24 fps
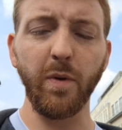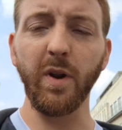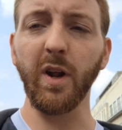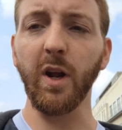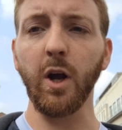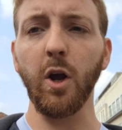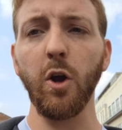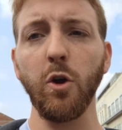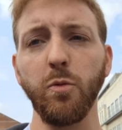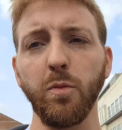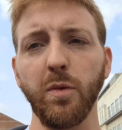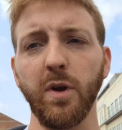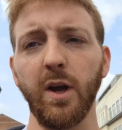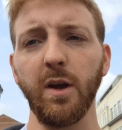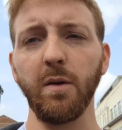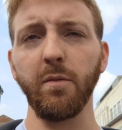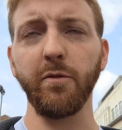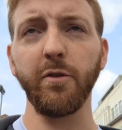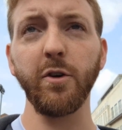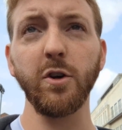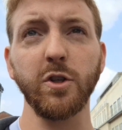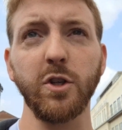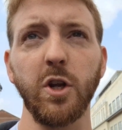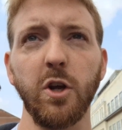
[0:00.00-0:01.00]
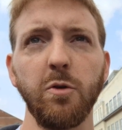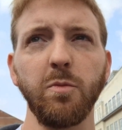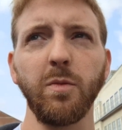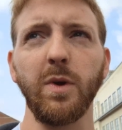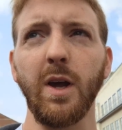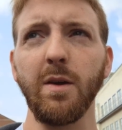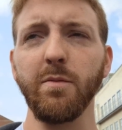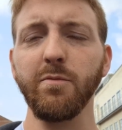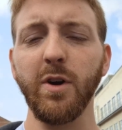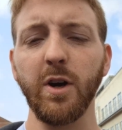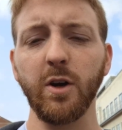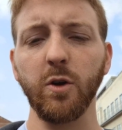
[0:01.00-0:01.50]
home game, first home
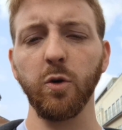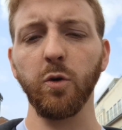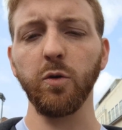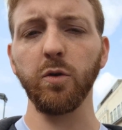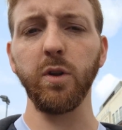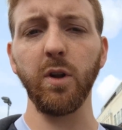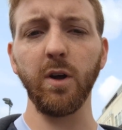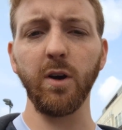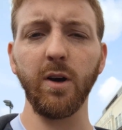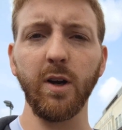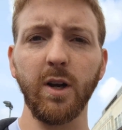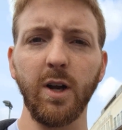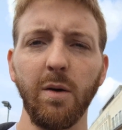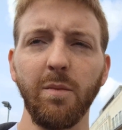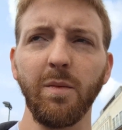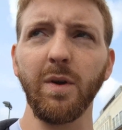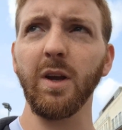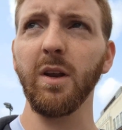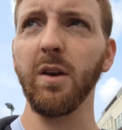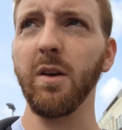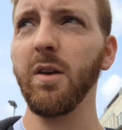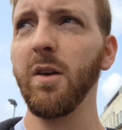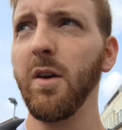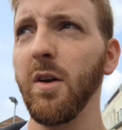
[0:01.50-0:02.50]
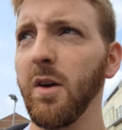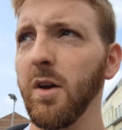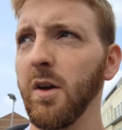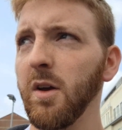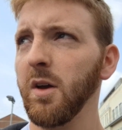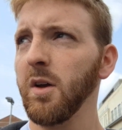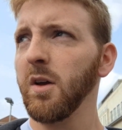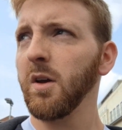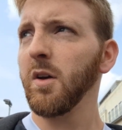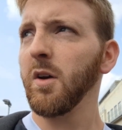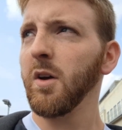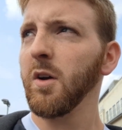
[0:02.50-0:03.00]
game record like. I mean,
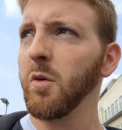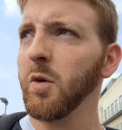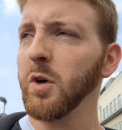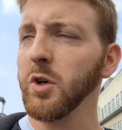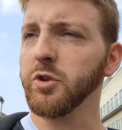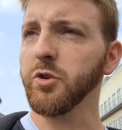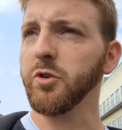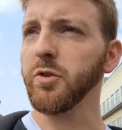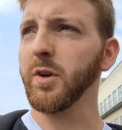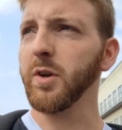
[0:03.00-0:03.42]
we drew